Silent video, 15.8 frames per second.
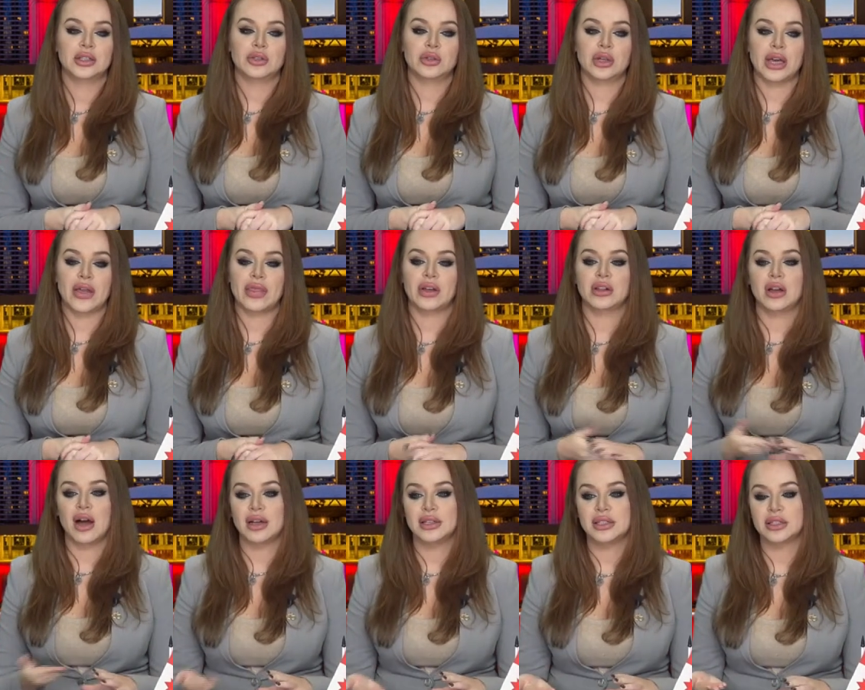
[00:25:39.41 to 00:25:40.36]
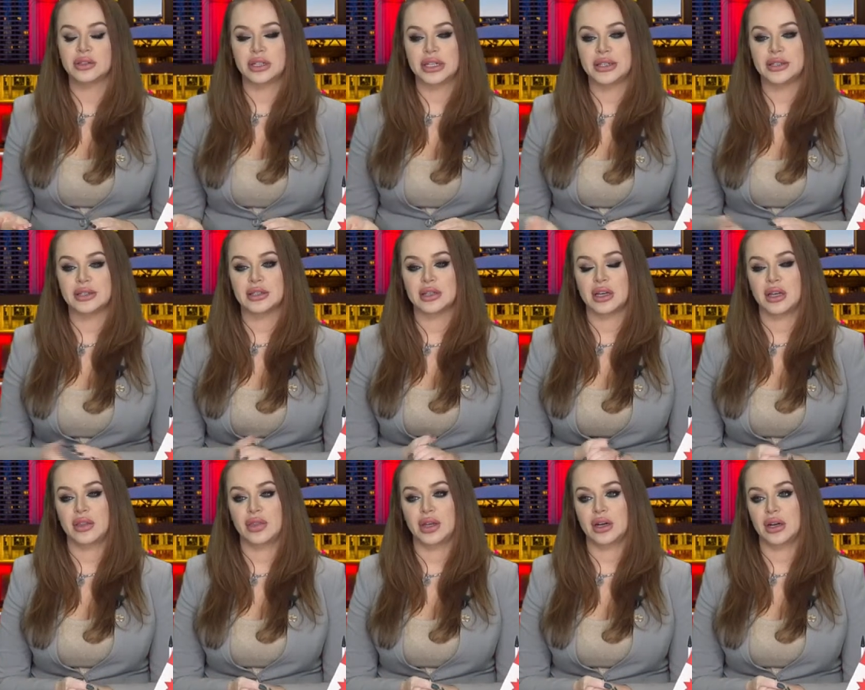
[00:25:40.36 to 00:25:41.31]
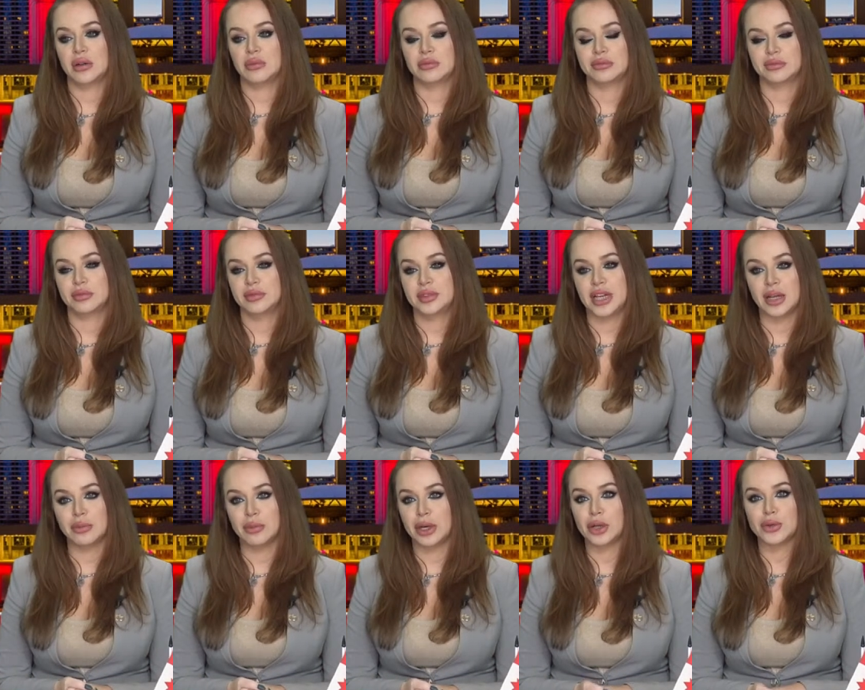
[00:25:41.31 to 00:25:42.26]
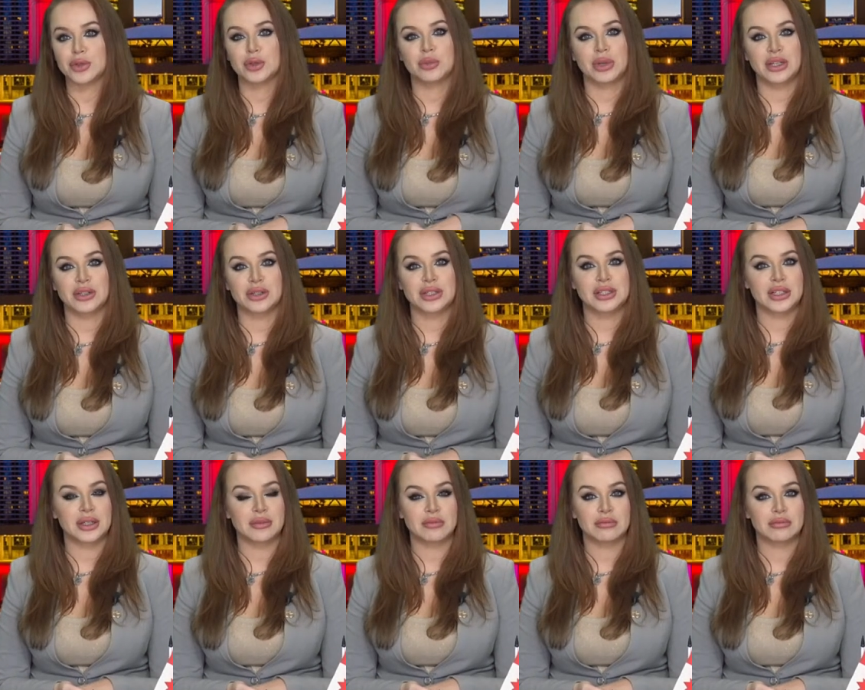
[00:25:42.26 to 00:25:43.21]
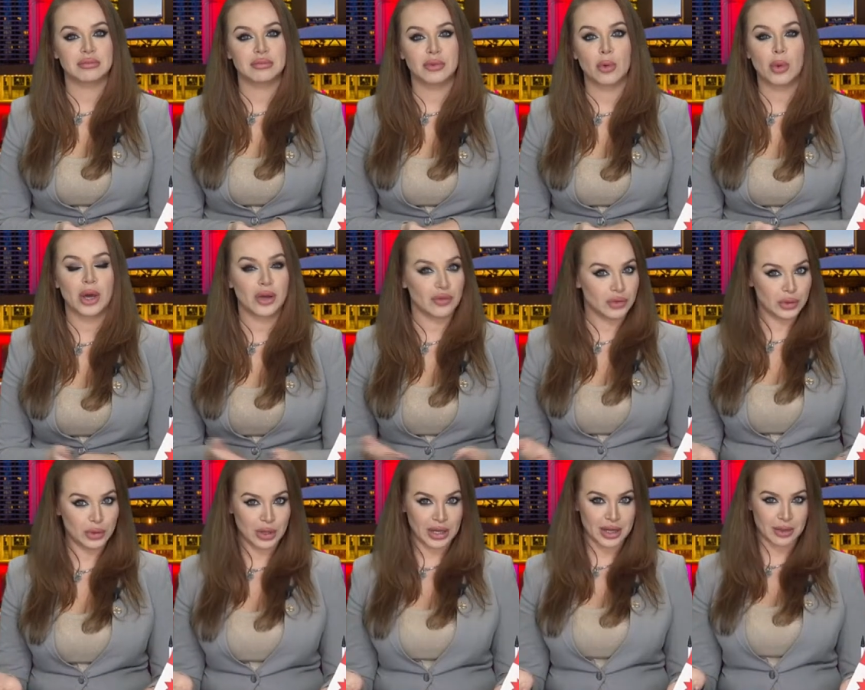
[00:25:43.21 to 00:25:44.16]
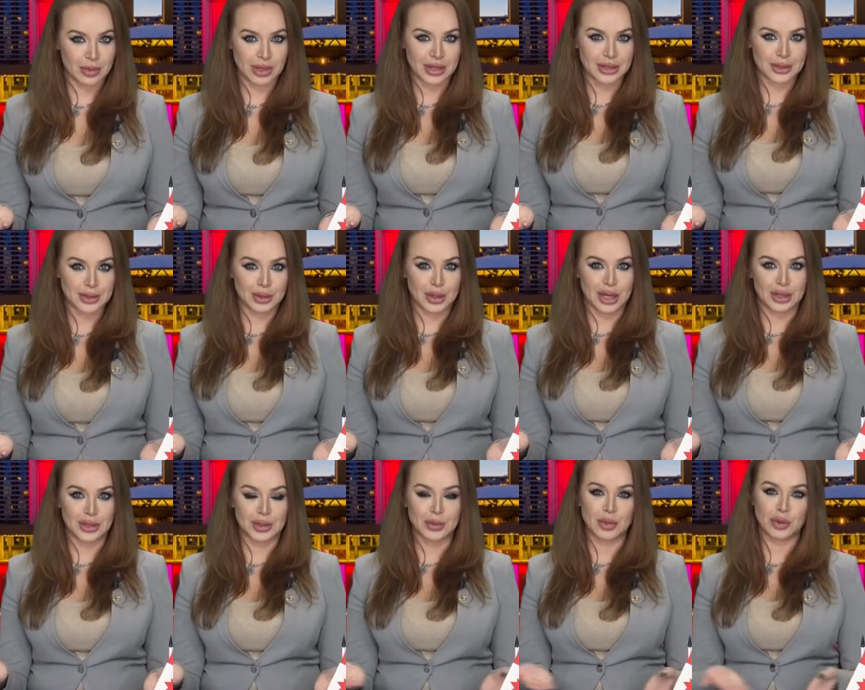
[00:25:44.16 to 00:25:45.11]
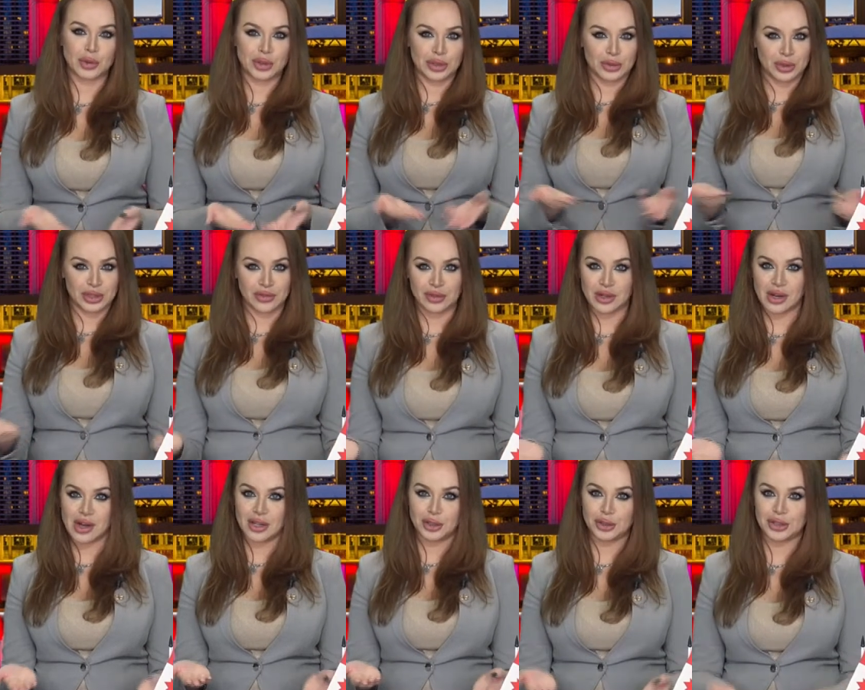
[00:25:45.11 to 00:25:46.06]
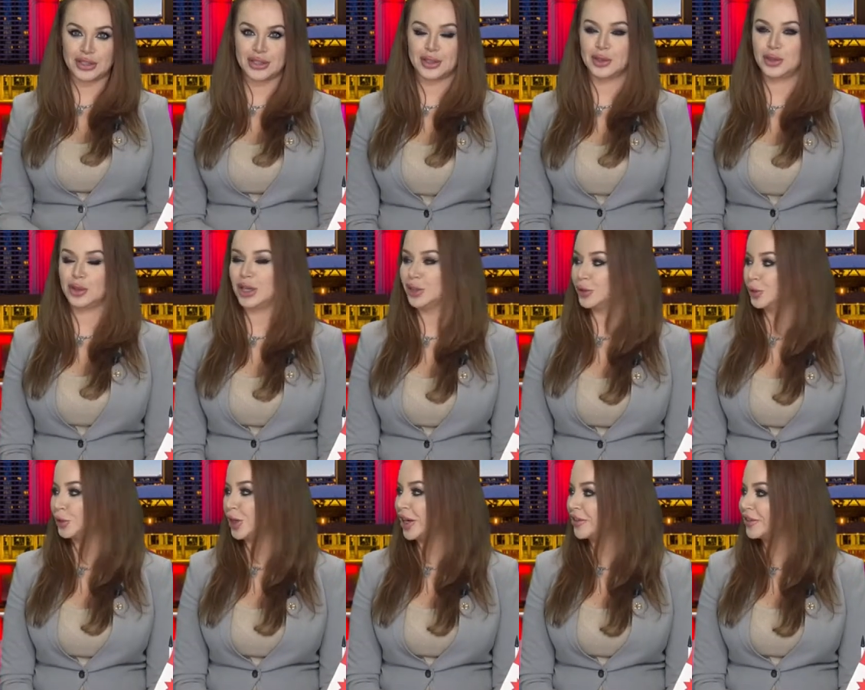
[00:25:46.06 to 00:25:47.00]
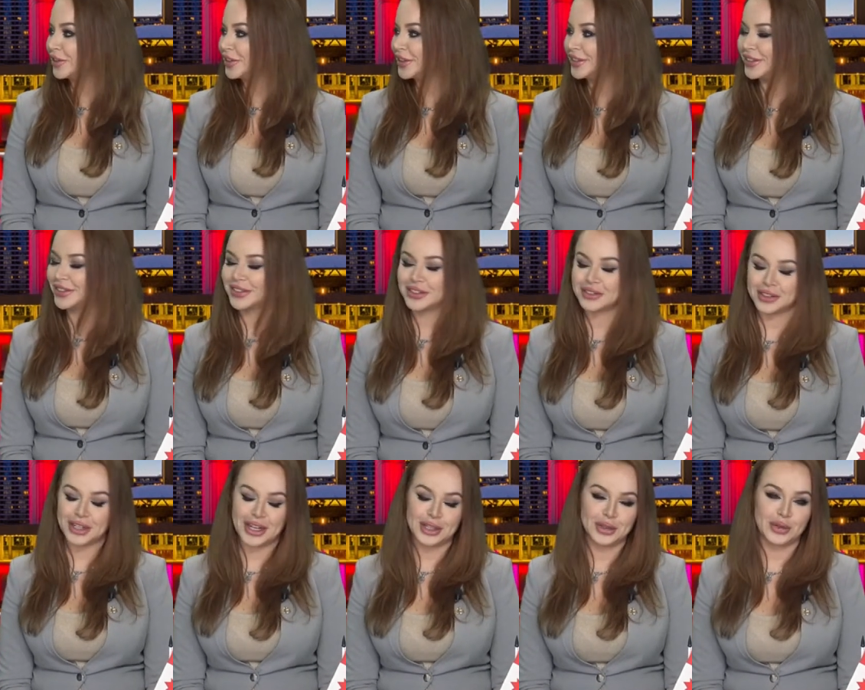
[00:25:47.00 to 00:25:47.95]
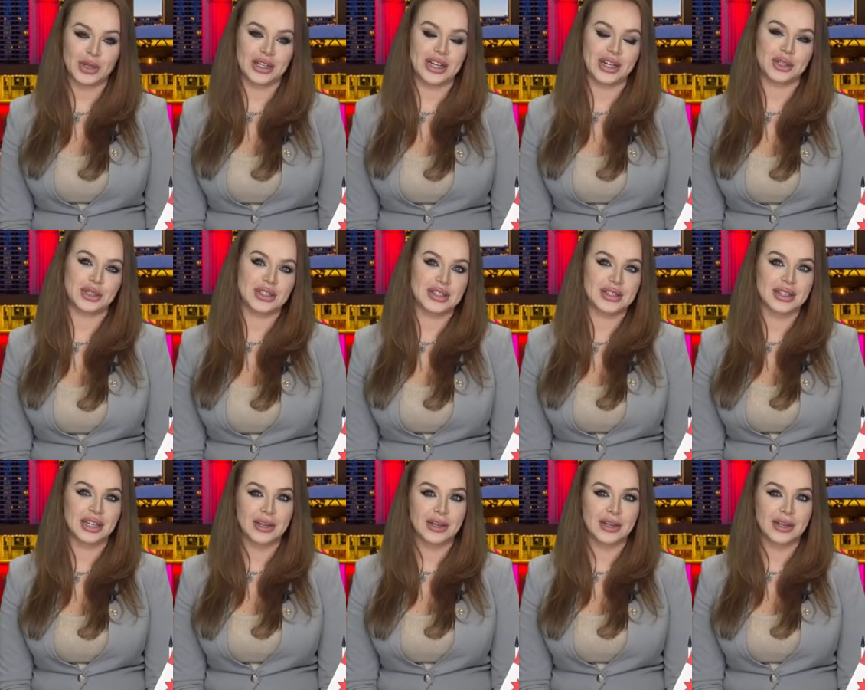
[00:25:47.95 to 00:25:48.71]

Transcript: to get the law degrees, and that might also be interesting way of doing it because you get exposure to different cultures and you get to travel and create new connections,